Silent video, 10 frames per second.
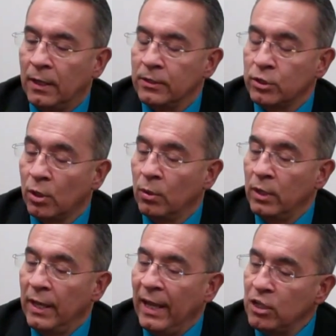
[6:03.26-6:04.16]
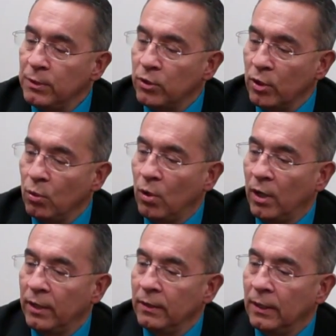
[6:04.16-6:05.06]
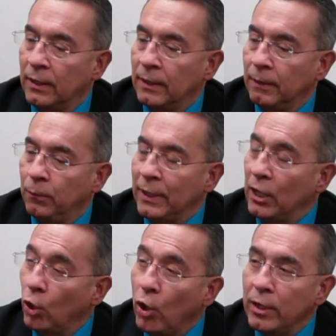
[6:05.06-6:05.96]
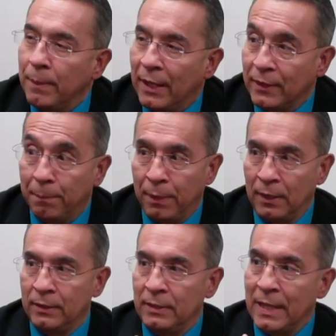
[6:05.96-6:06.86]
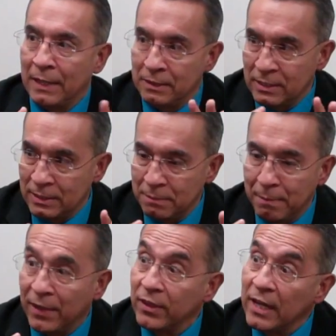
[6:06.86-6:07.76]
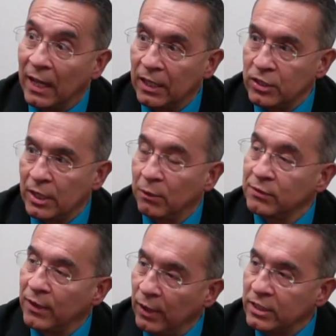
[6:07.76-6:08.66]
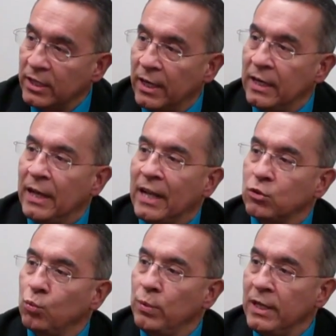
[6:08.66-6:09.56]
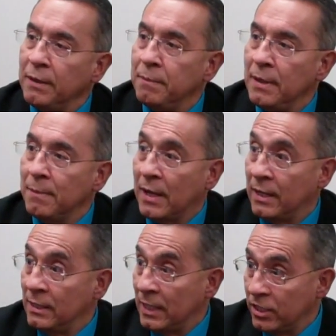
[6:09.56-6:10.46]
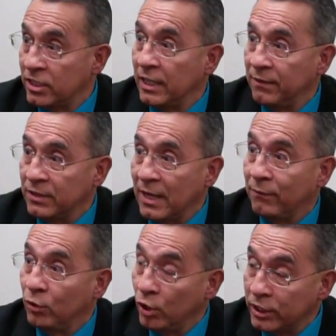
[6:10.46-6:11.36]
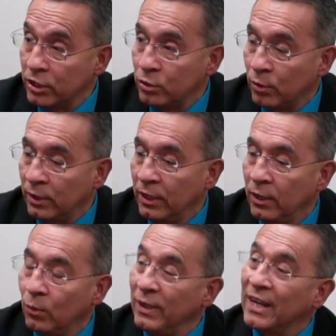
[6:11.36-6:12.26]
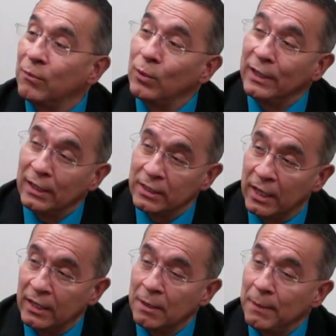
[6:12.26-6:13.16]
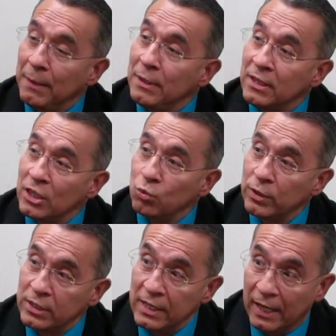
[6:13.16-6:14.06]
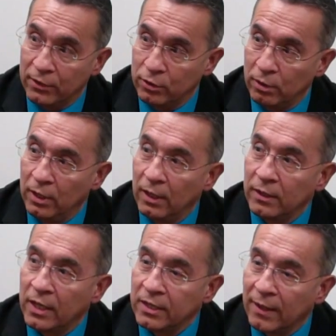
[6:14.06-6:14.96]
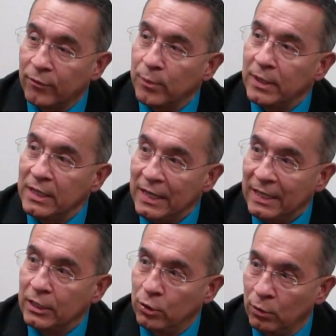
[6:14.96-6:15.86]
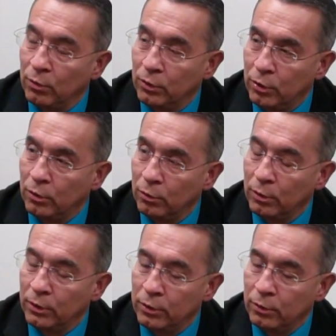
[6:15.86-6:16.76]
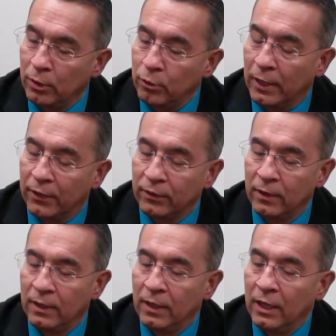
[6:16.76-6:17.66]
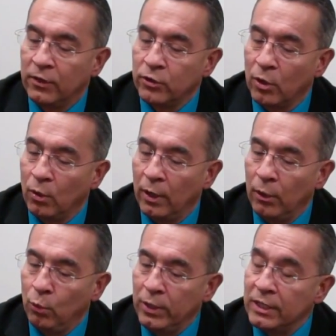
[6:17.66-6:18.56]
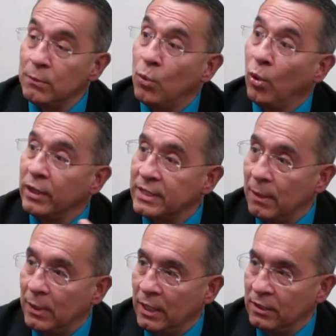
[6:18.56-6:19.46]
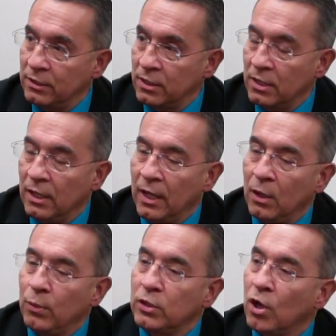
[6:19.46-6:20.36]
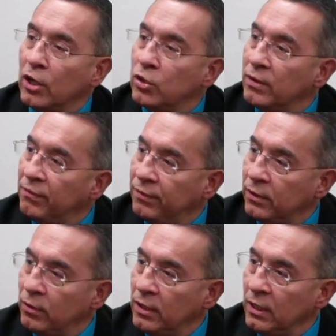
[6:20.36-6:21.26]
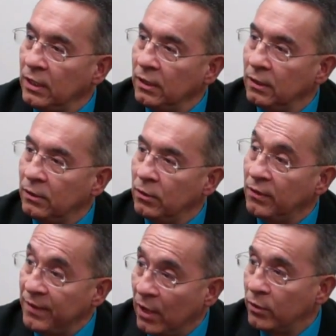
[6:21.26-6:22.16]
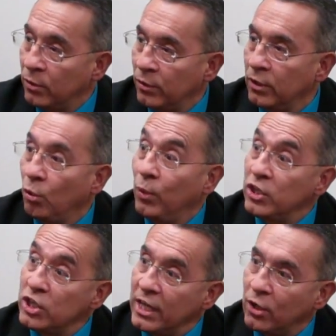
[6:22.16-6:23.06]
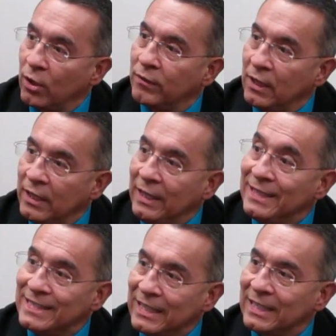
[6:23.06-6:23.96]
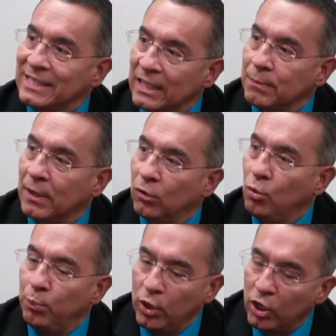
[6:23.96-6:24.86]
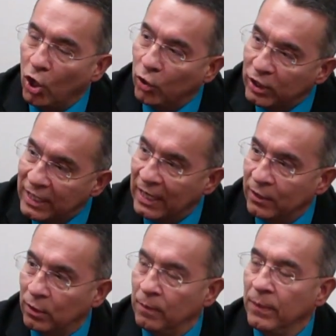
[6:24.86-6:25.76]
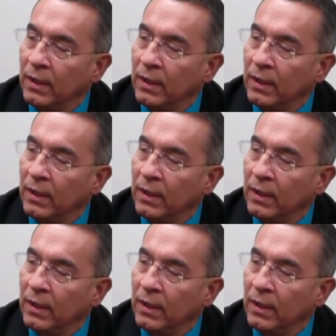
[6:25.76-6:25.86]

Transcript: So HB 31, when I learned about that methodology, I was very excited, and as we and my legislative staff looked into it, we got really excited that maybe this was the answer that government needed to address. So we did more examination, and we talked to the founder or the originator of the Lean Six Sigma, who put it all together.